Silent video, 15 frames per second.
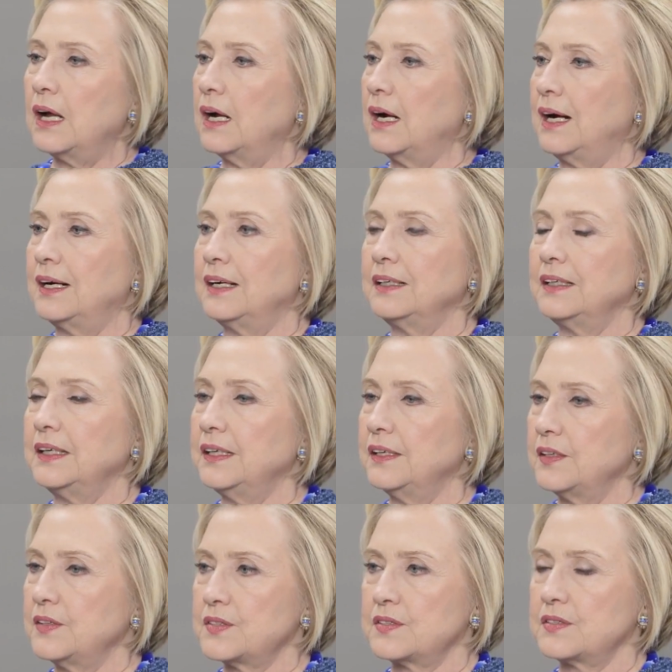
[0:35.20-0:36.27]
It
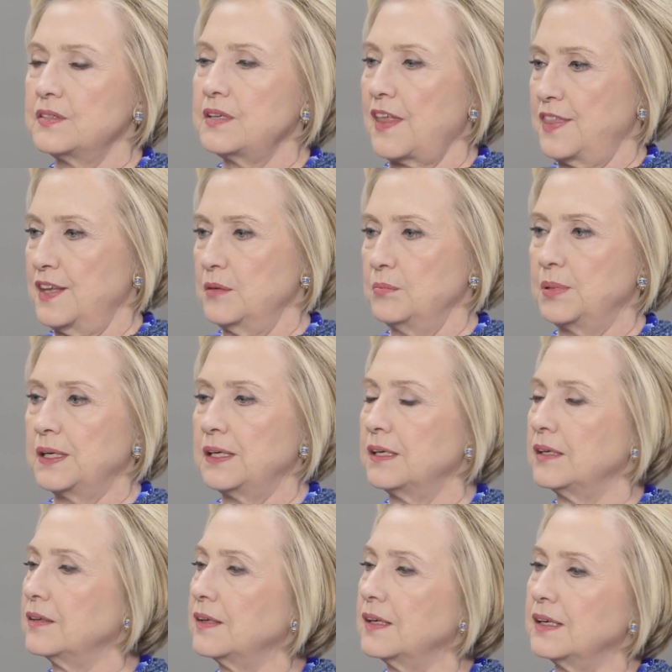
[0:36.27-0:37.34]
is nothing but
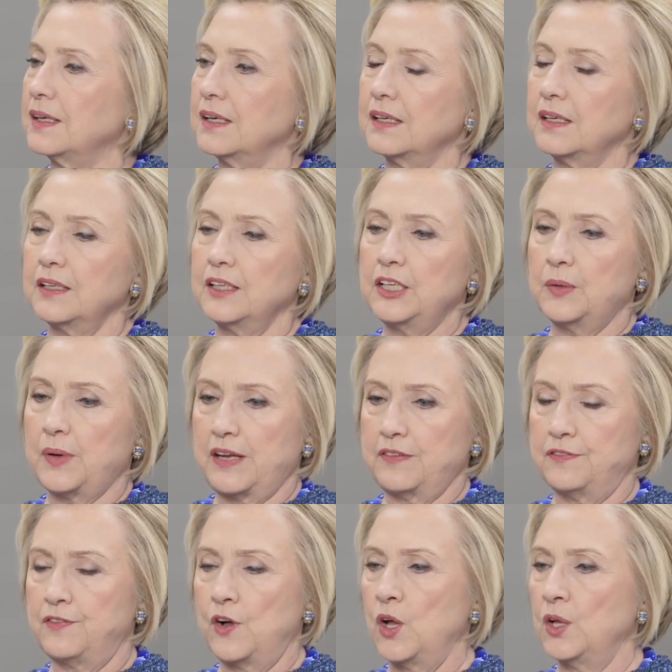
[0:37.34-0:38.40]
a
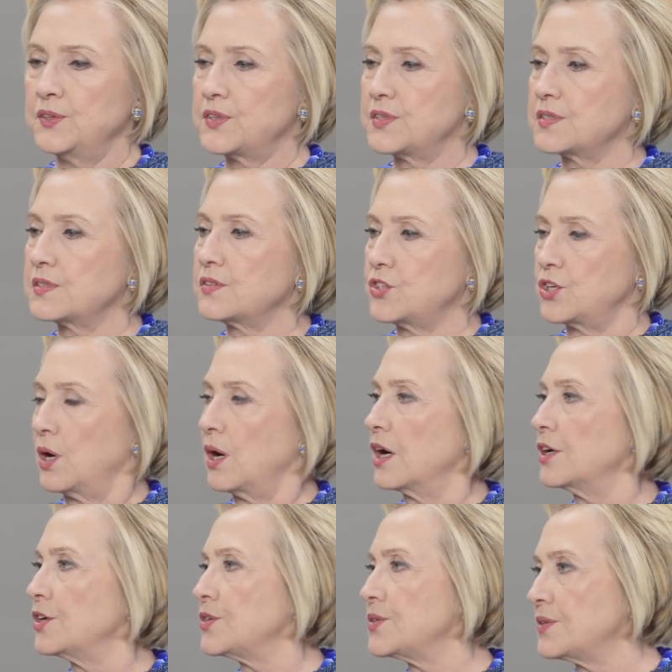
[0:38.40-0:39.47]
false
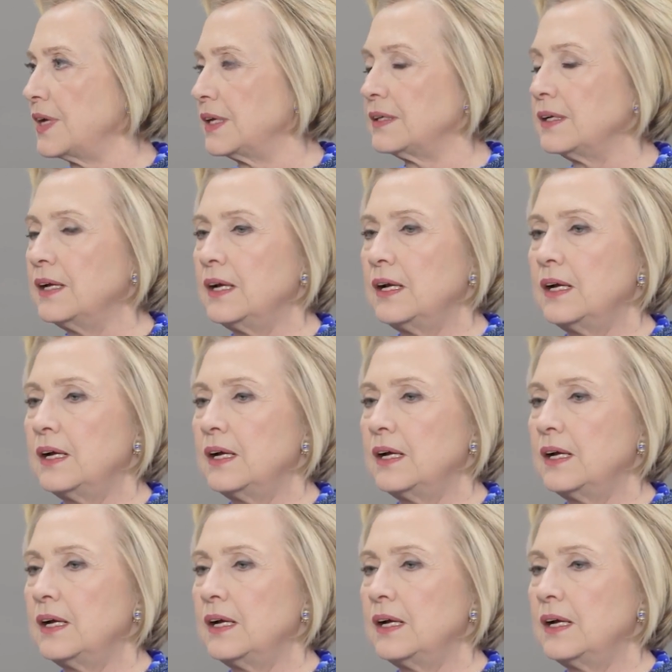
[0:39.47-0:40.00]
charge that